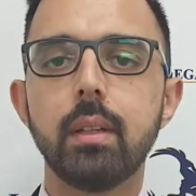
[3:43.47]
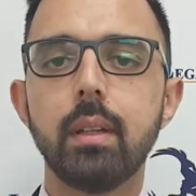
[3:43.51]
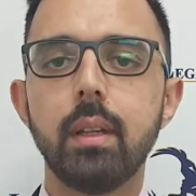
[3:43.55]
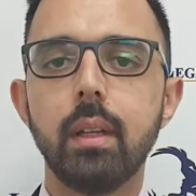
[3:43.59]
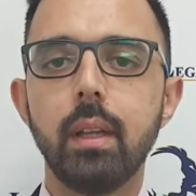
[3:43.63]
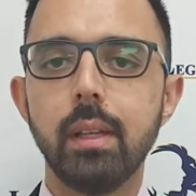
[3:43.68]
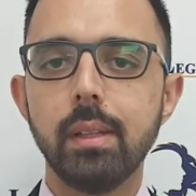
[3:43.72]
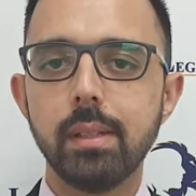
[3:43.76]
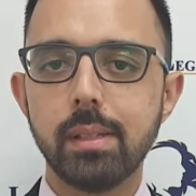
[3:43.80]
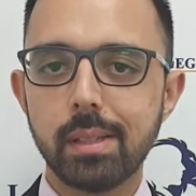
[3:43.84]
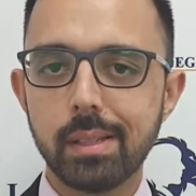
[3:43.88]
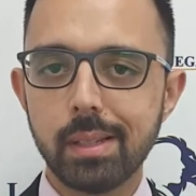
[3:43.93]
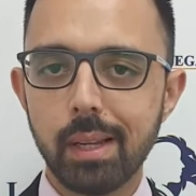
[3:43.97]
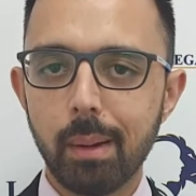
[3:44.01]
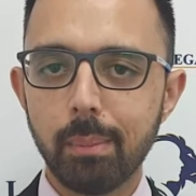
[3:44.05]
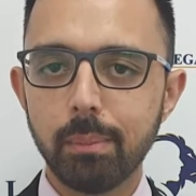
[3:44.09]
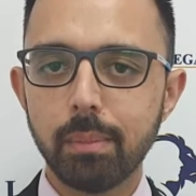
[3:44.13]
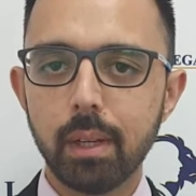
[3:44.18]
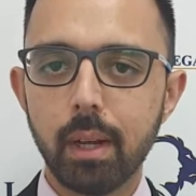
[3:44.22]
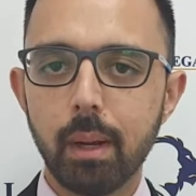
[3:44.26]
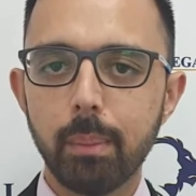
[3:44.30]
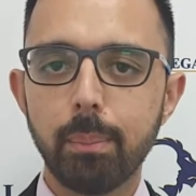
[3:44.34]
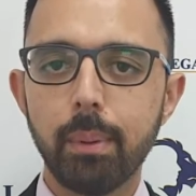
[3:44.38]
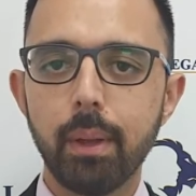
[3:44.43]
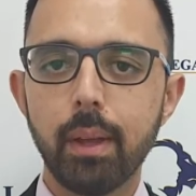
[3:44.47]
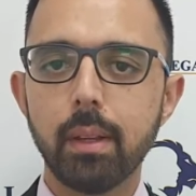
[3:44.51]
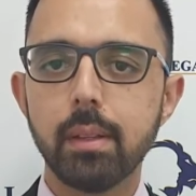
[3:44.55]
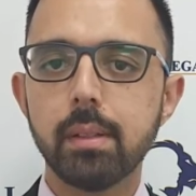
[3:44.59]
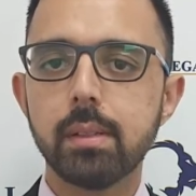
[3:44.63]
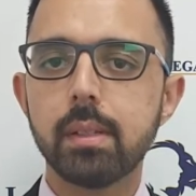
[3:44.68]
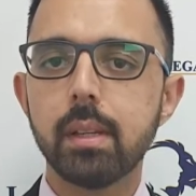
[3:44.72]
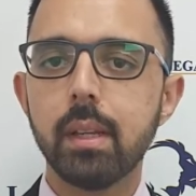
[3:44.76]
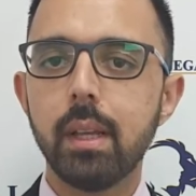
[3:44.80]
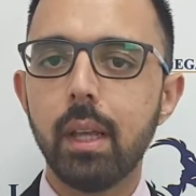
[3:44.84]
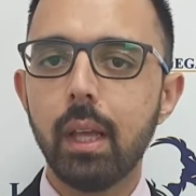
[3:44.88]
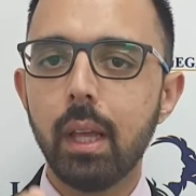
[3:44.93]
is summed up
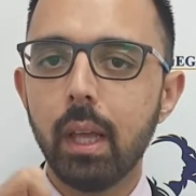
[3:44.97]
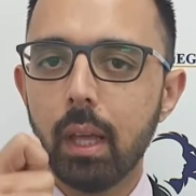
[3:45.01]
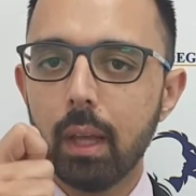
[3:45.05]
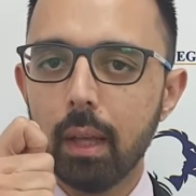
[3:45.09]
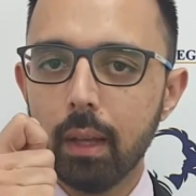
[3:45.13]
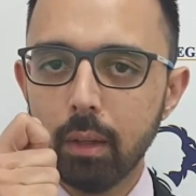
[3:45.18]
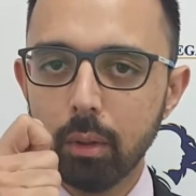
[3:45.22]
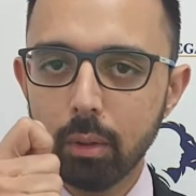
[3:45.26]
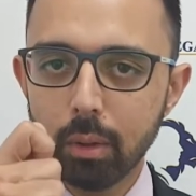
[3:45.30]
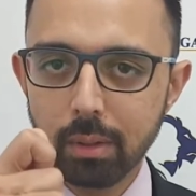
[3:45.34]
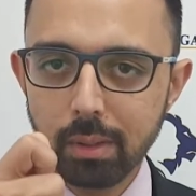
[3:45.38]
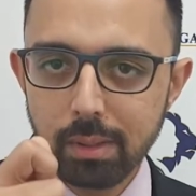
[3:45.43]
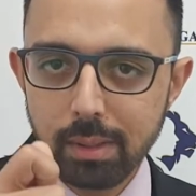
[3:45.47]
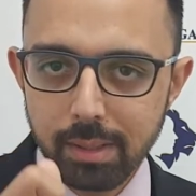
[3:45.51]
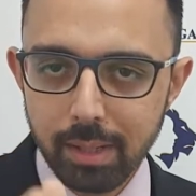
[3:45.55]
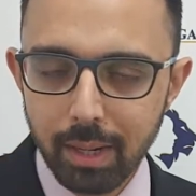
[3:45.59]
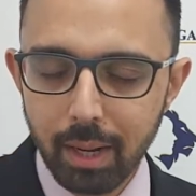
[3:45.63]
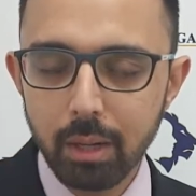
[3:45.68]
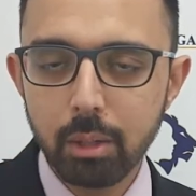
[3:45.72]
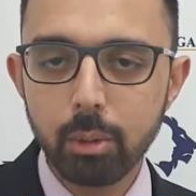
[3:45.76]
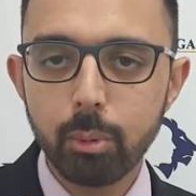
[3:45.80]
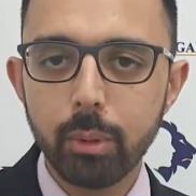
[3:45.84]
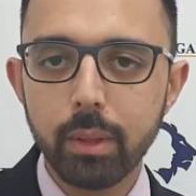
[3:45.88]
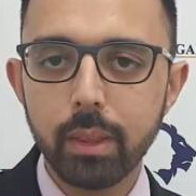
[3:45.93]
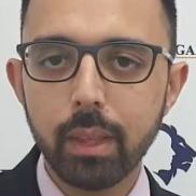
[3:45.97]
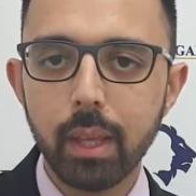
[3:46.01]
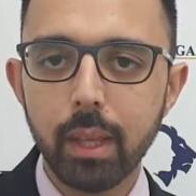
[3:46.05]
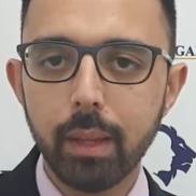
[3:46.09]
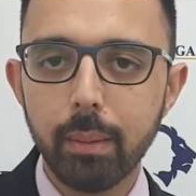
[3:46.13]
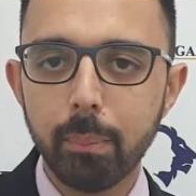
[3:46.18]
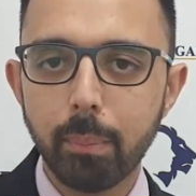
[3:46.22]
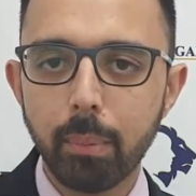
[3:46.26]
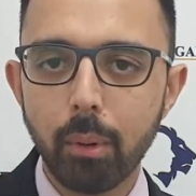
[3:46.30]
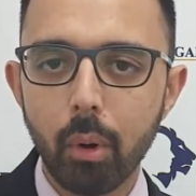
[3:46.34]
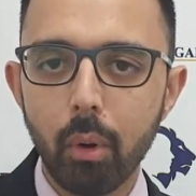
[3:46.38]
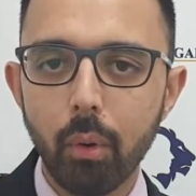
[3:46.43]
as consult with the
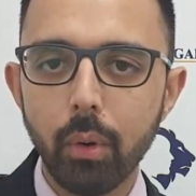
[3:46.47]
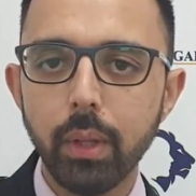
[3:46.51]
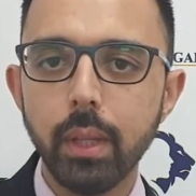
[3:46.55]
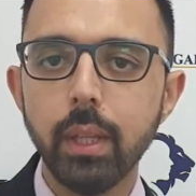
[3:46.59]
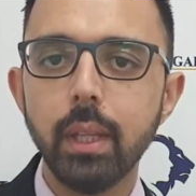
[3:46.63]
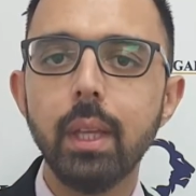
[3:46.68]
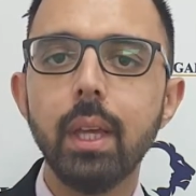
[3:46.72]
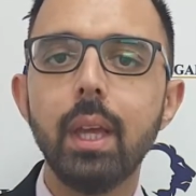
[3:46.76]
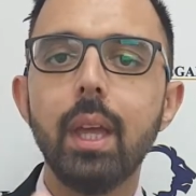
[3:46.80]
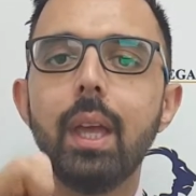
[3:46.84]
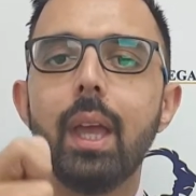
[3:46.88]
employee